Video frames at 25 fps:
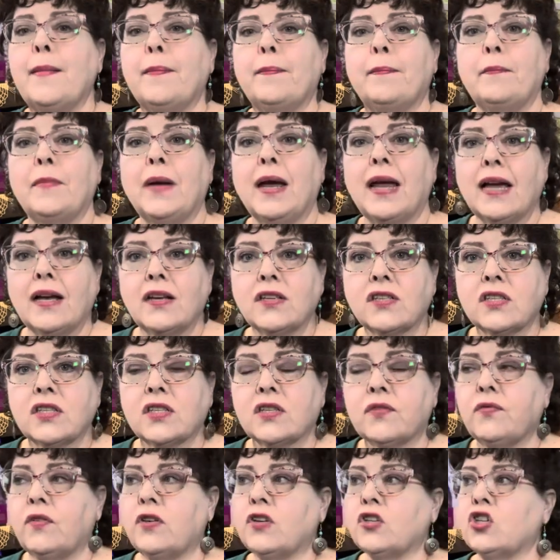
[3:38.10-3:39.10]
My house
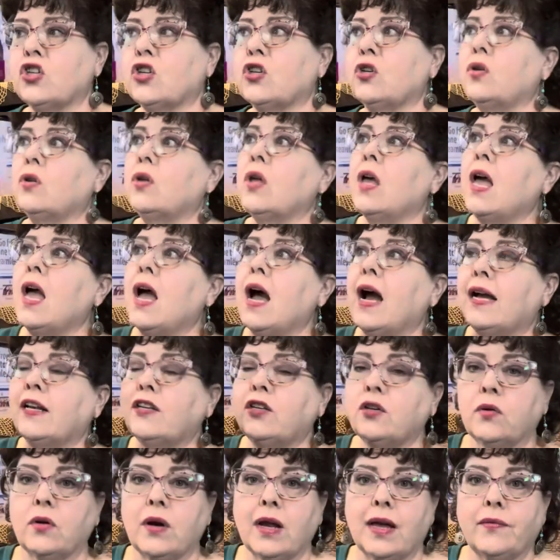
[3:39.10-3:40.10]
is functional. I
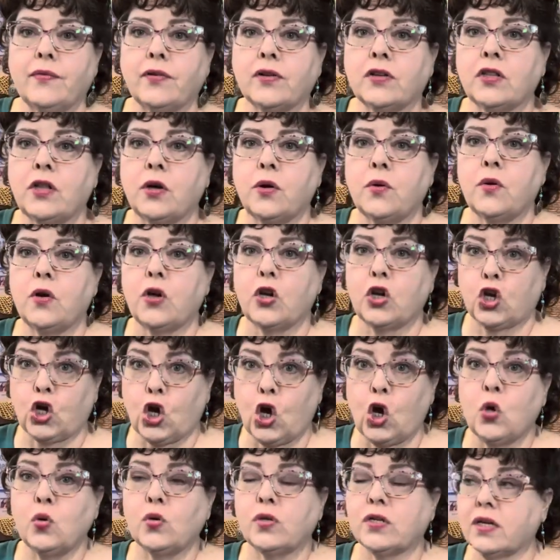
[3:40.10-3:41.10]
don't have a
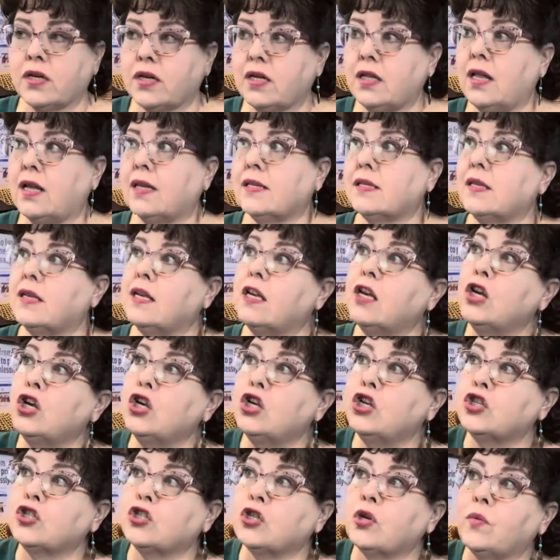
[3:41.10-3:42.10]
coat closet.
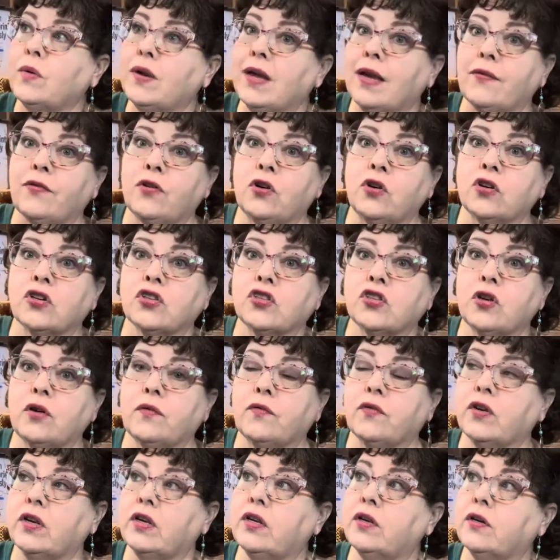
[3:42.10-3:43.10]
So we have hooks
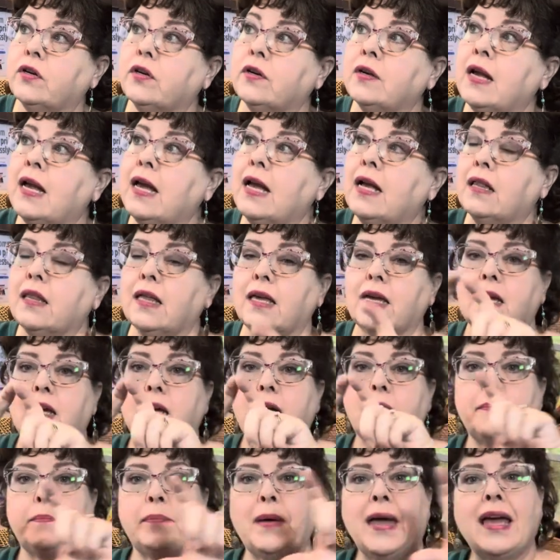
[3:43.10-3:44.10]
over here, like
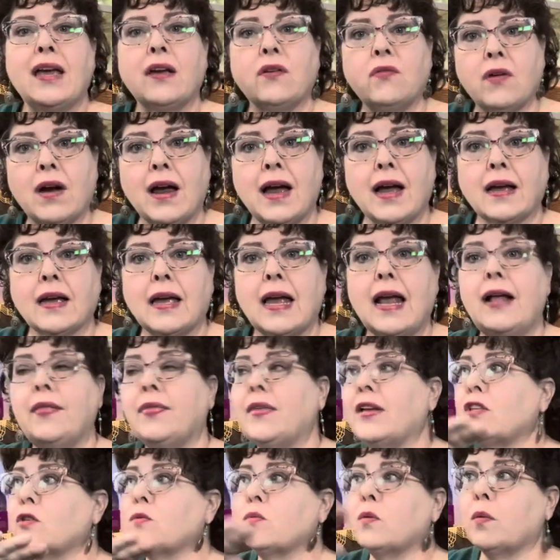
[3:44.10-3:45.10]
a peg rack, and
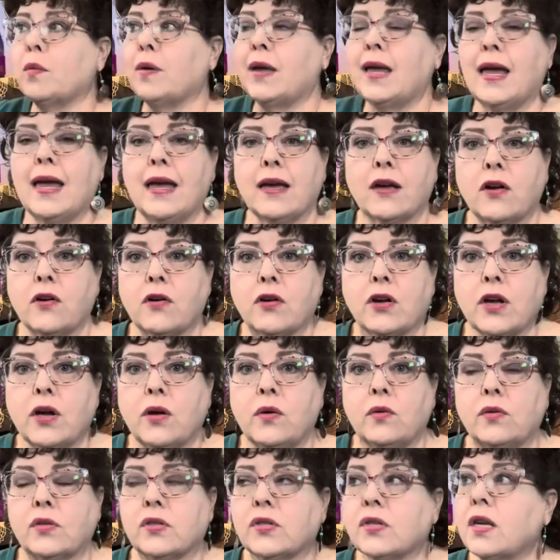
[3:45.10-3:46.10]
that's where we hang our
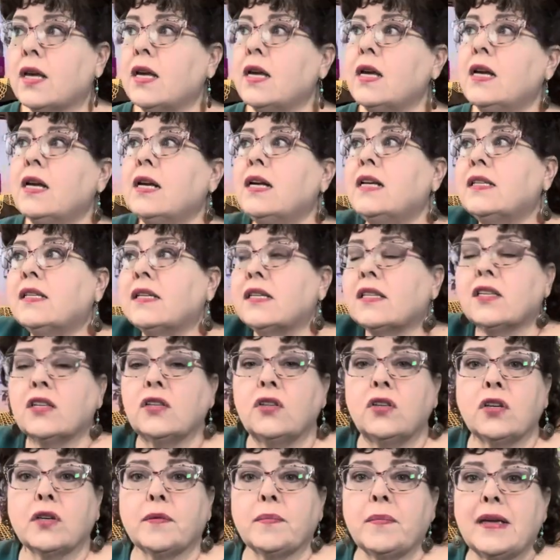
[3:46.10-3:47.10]
coats. Does it
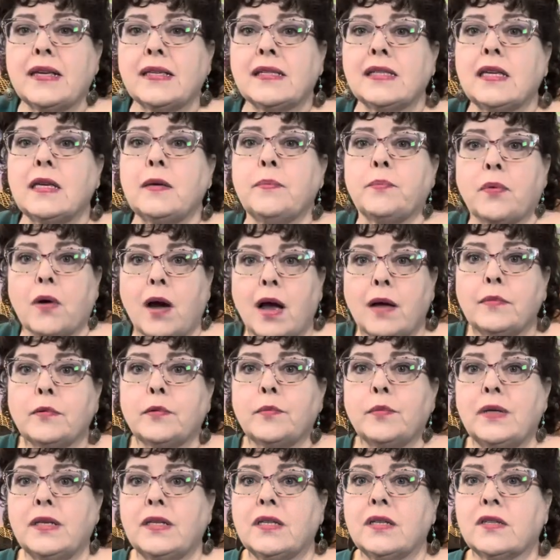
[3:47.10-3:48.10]
look messy?
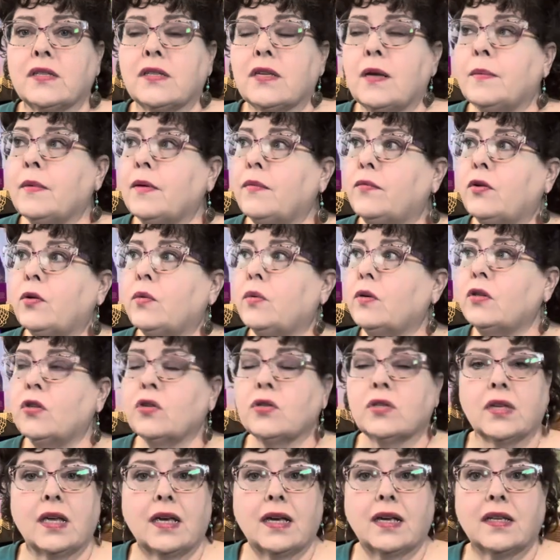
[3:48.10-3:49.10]
Probably to some of you, it
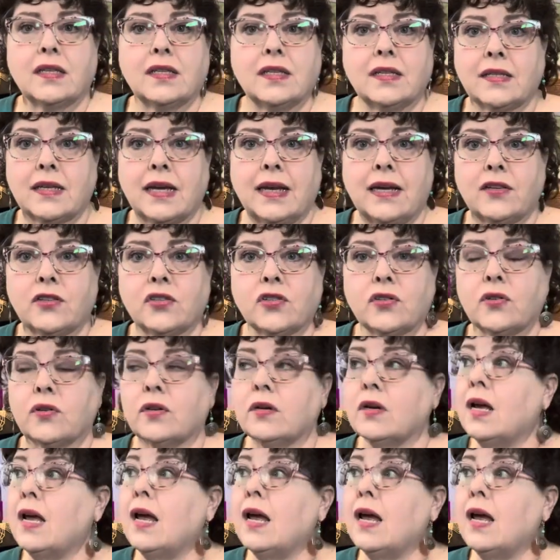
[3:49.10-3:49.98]
looks like a disaster.